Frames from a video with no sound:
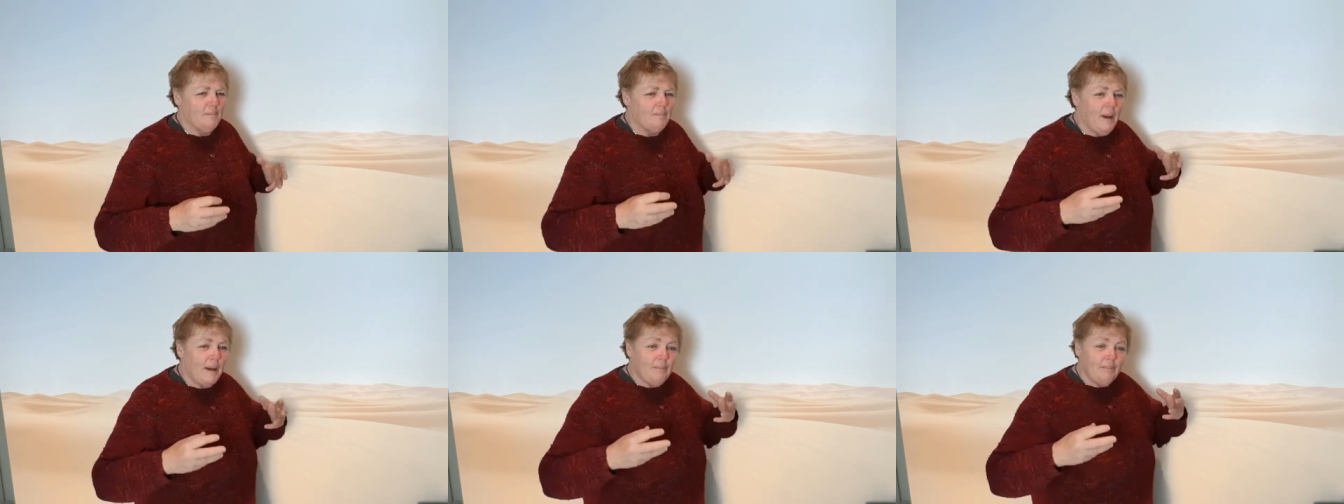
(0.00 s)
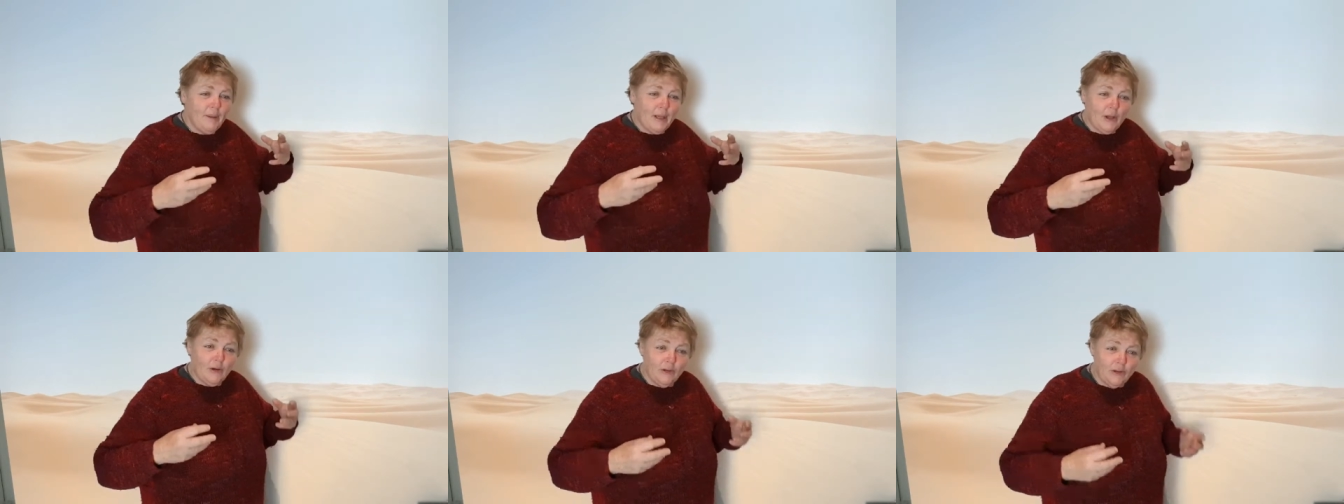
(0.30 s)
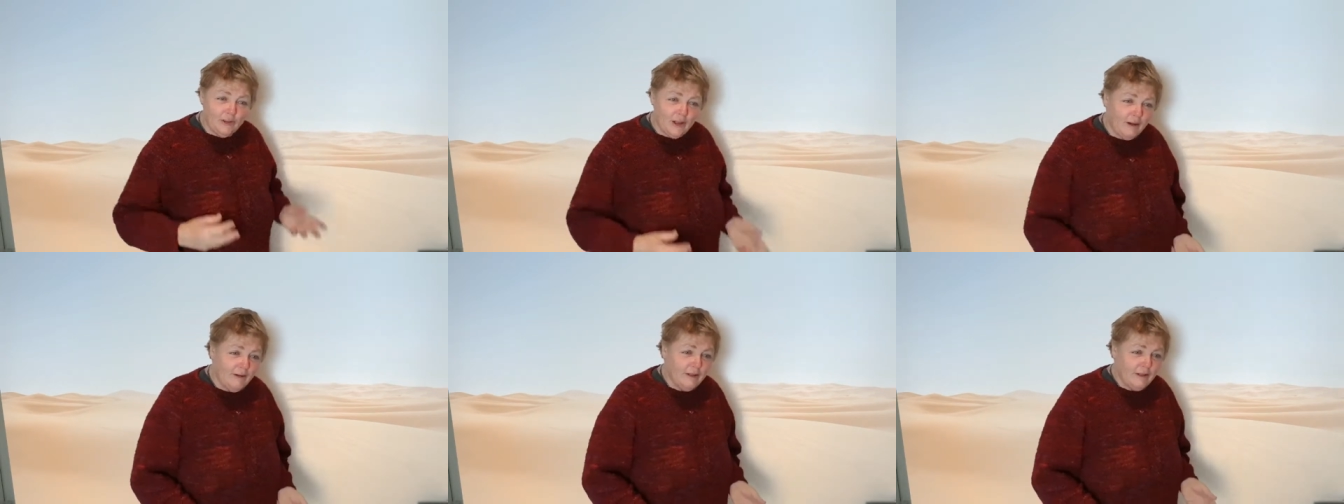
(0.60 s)
But because
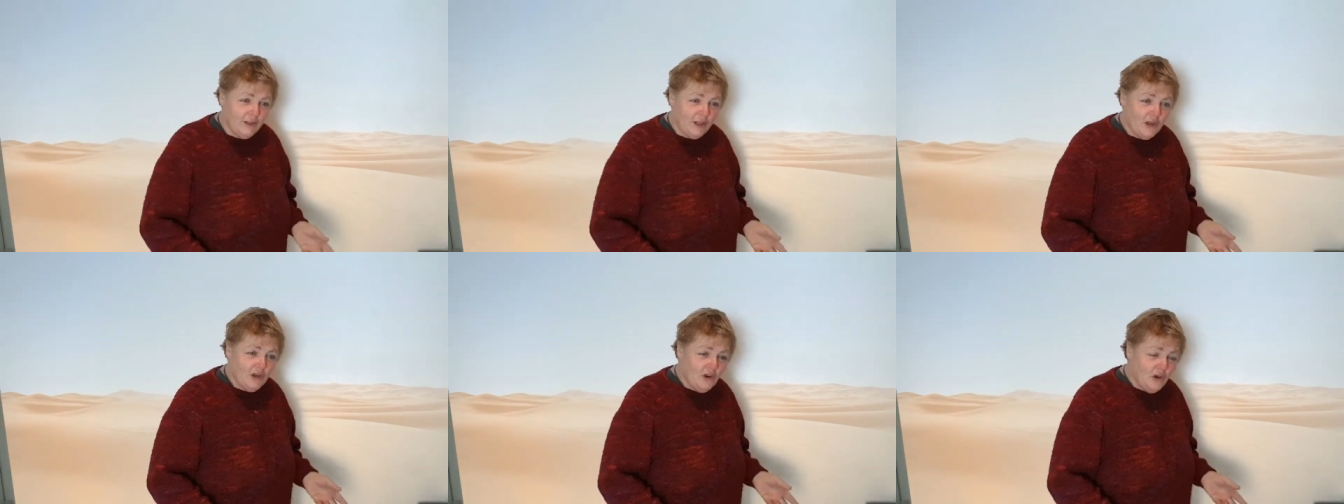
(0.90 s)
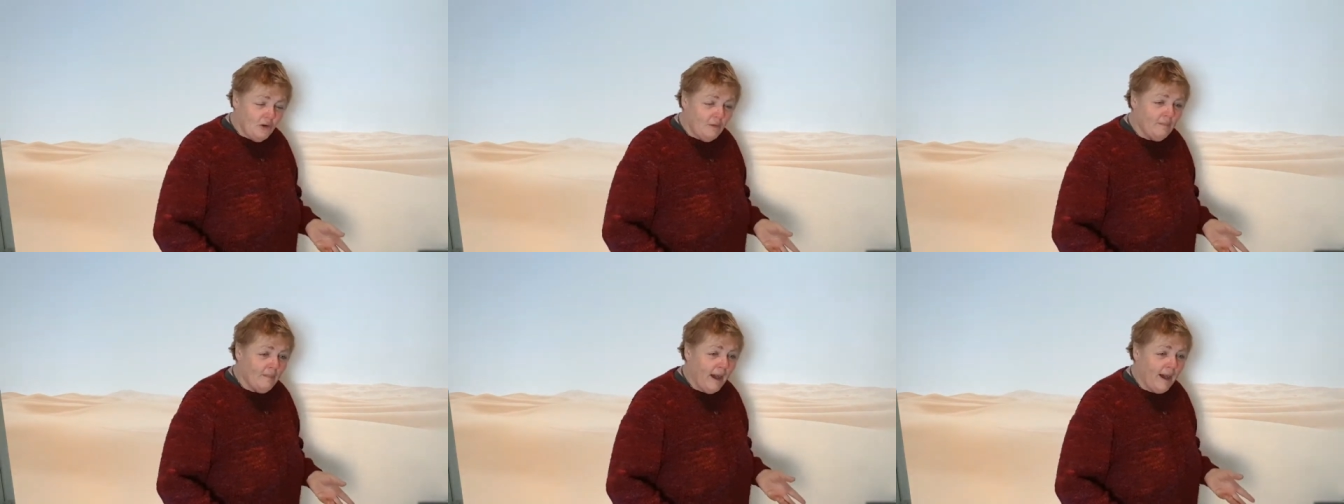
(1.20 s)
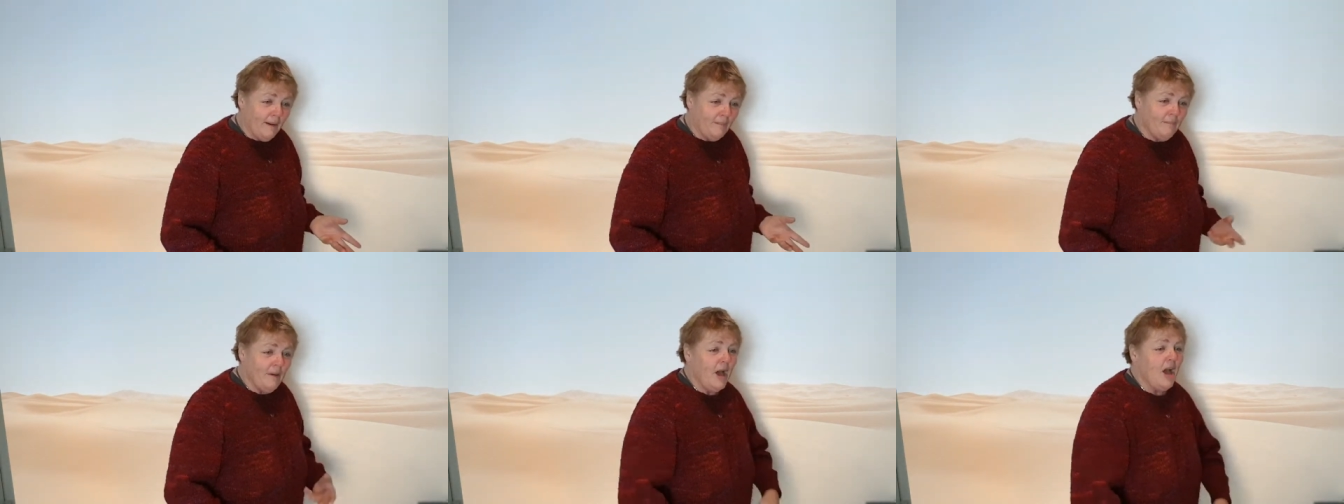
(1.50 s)
I was a new
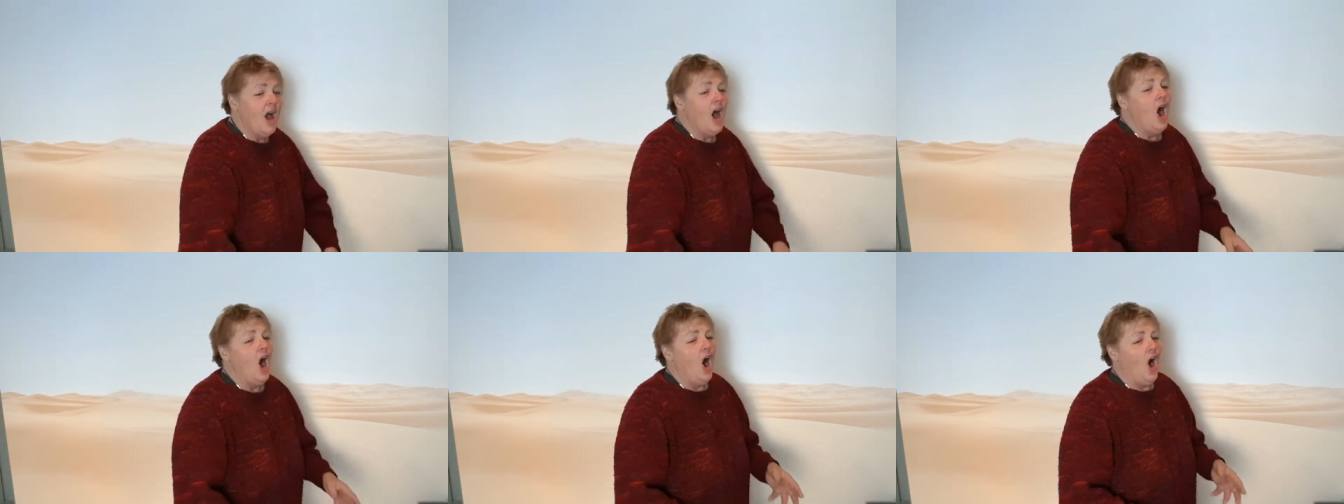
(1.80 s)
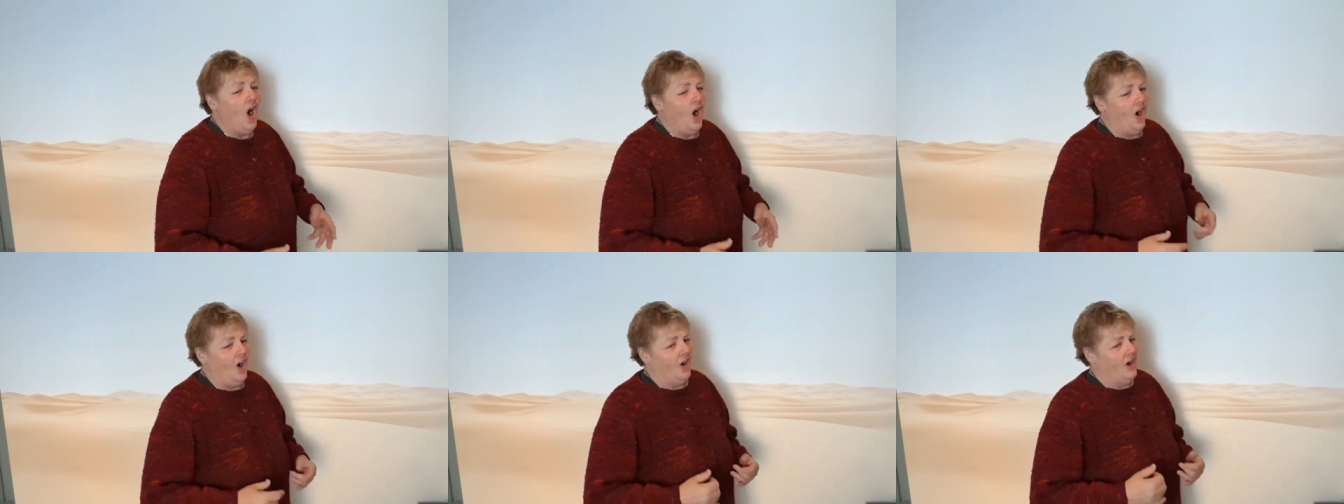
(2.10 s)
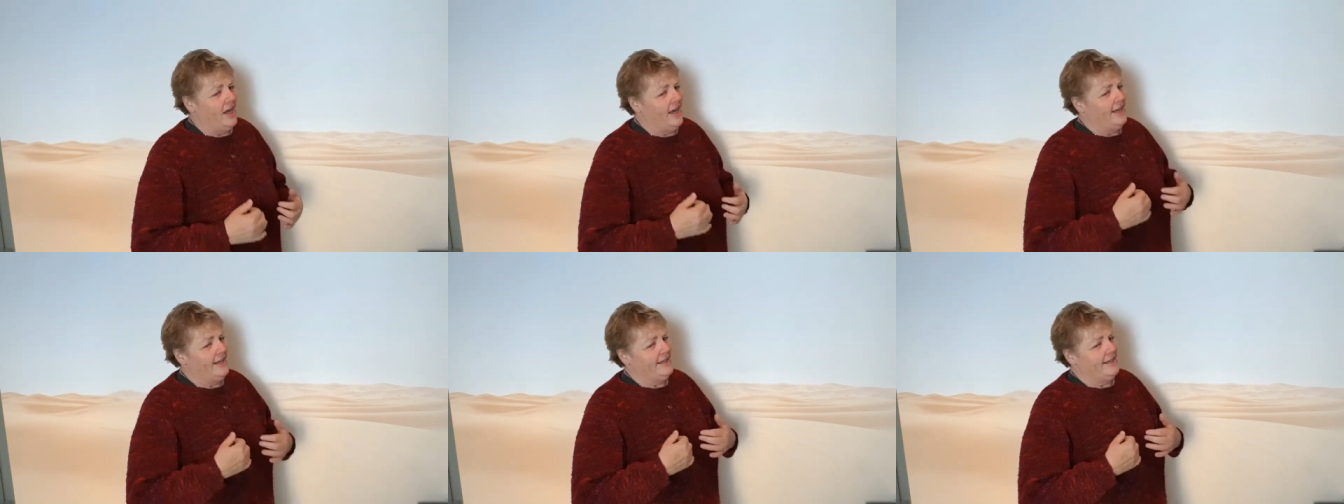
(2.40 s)
mum,
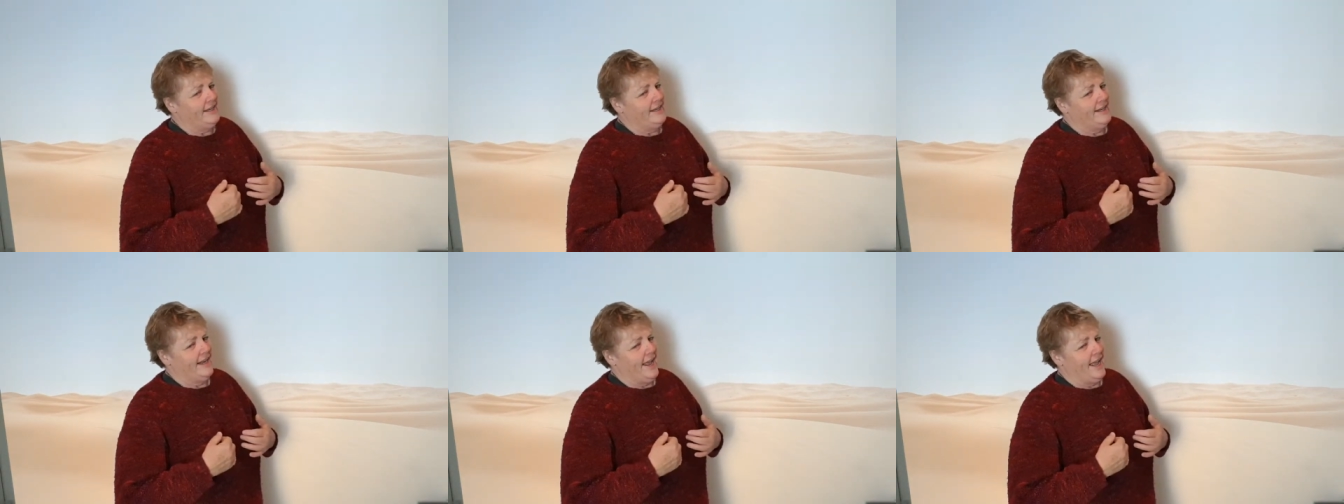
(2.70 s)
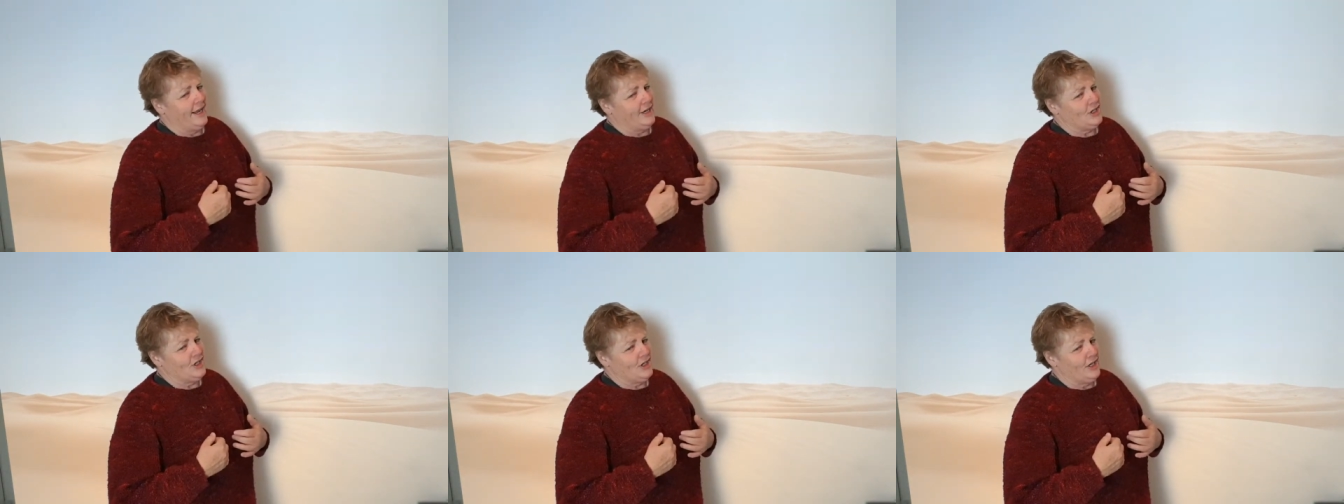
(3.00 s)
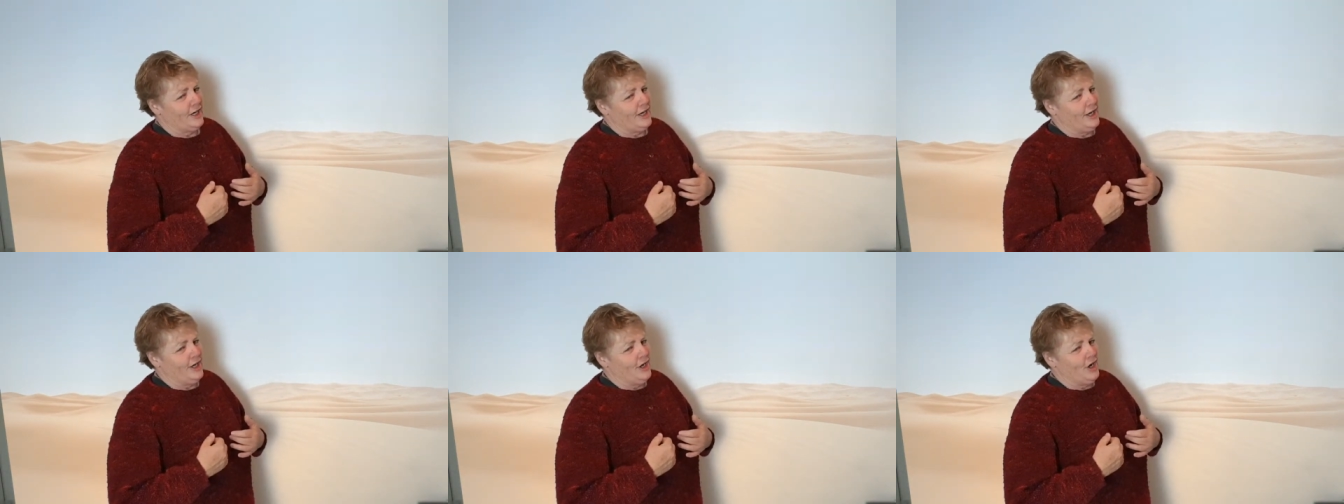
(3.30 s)
I didn't
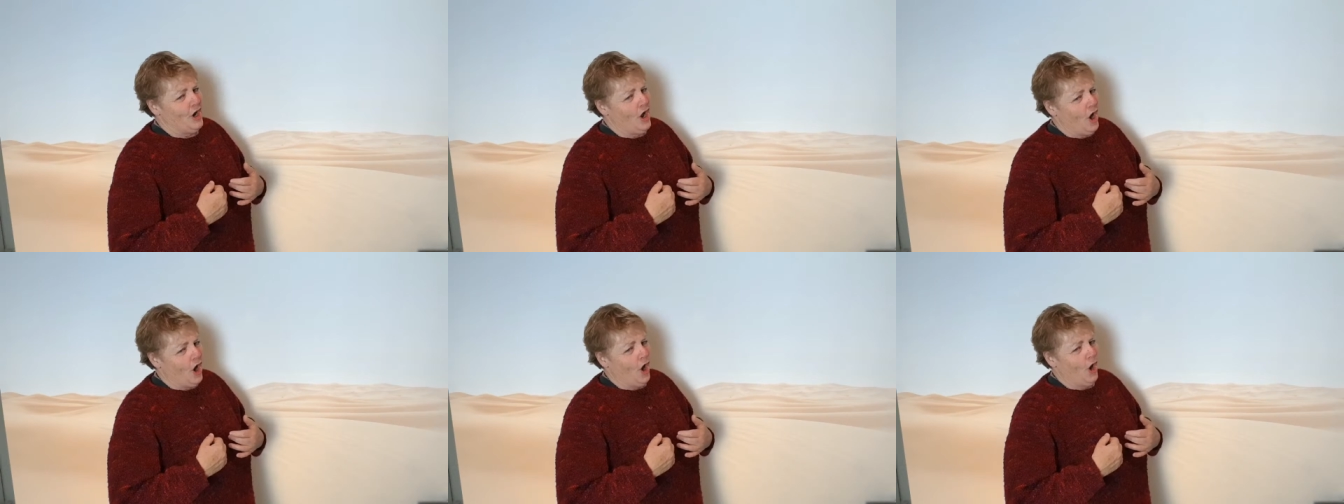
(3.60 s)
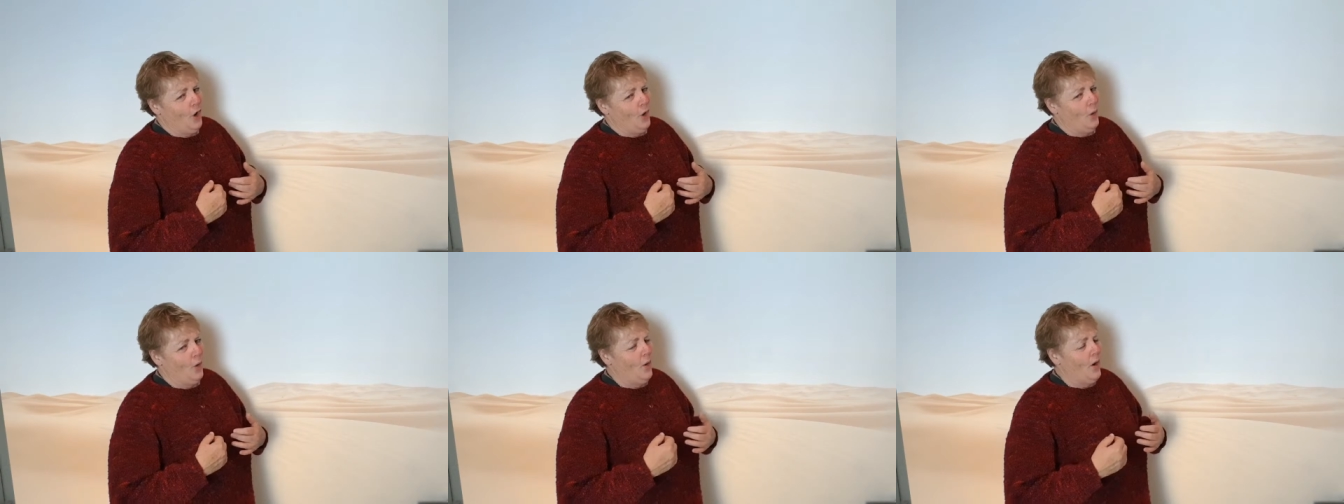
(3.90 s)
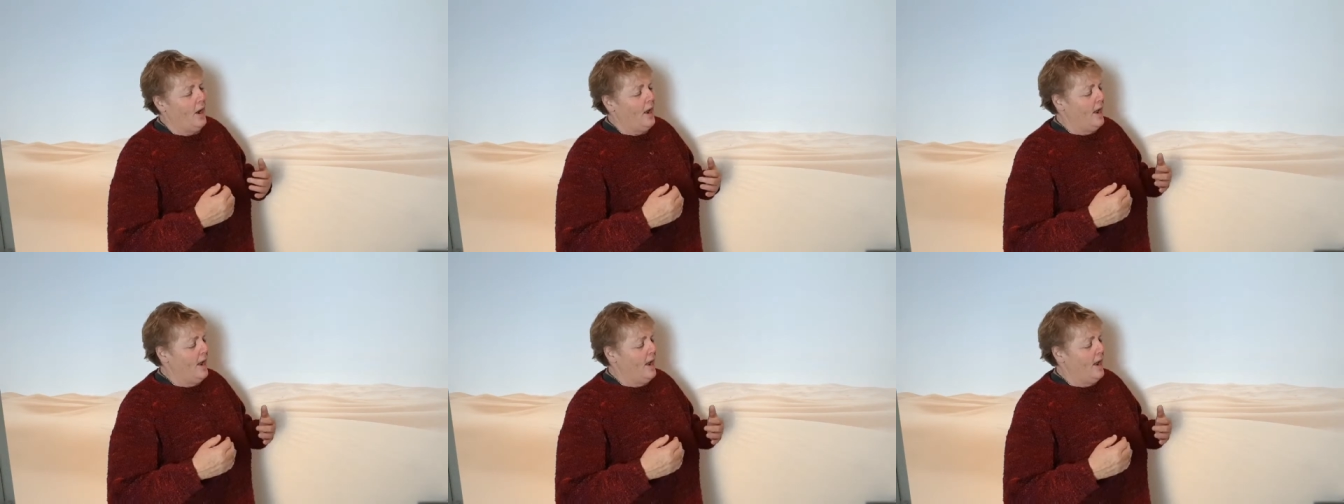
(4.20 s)
actually know